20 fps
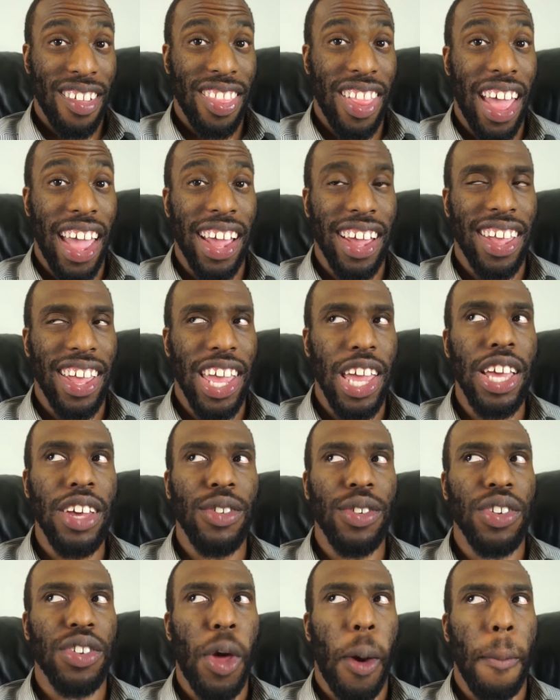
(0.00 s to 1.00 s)
Like, it
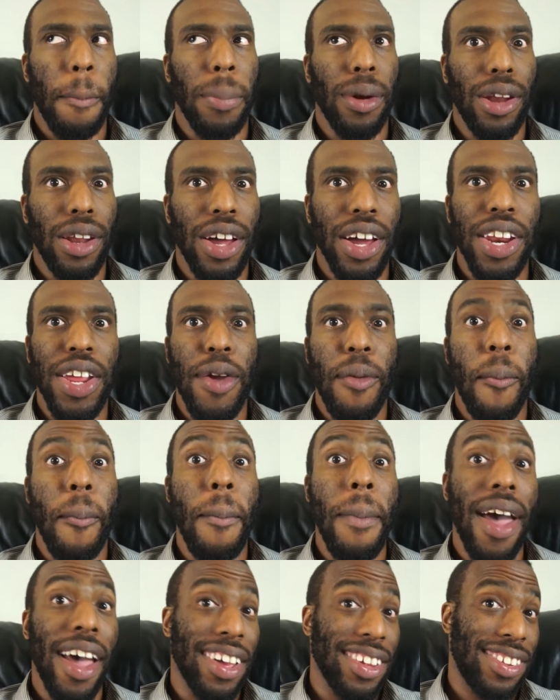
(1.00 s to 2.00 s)
was a bloody
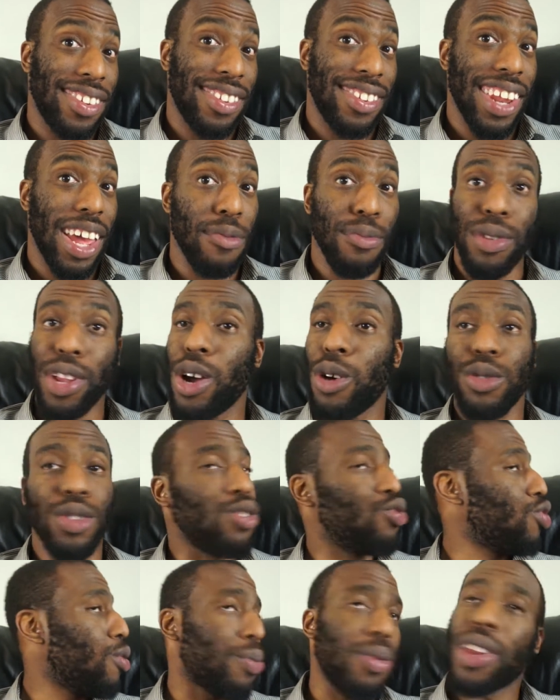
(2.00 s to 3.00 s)
mess. Like, blood was
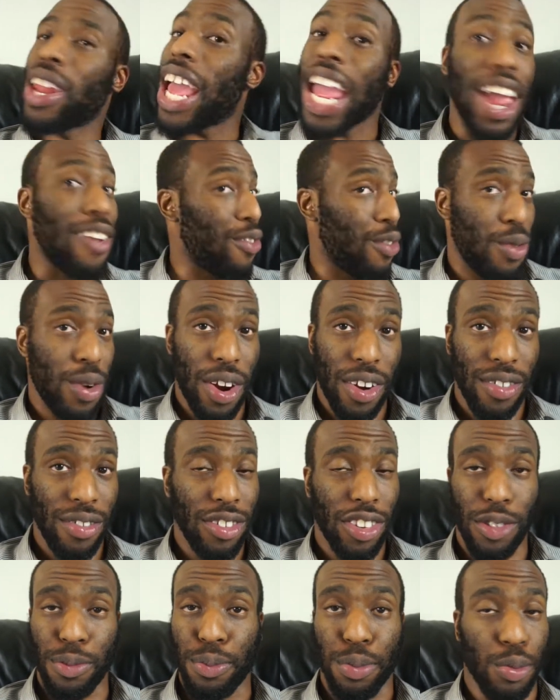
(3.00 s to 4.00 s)
dripping everywhere. It
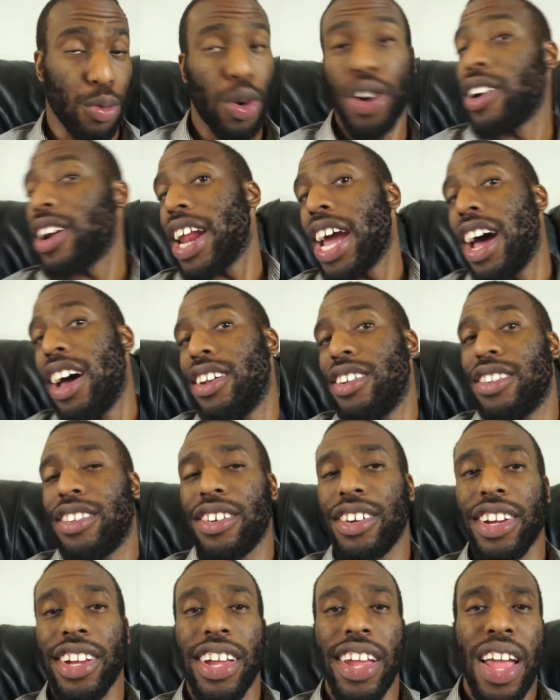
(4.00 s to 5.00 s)
was squirting out in the
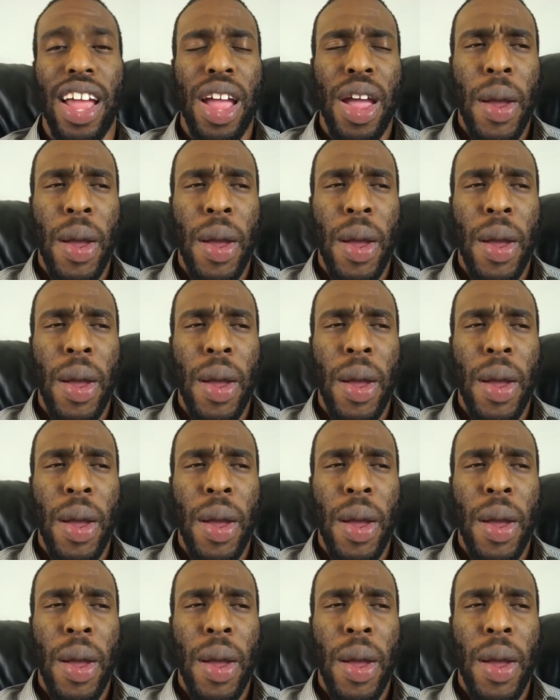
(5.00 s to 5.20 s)
joint.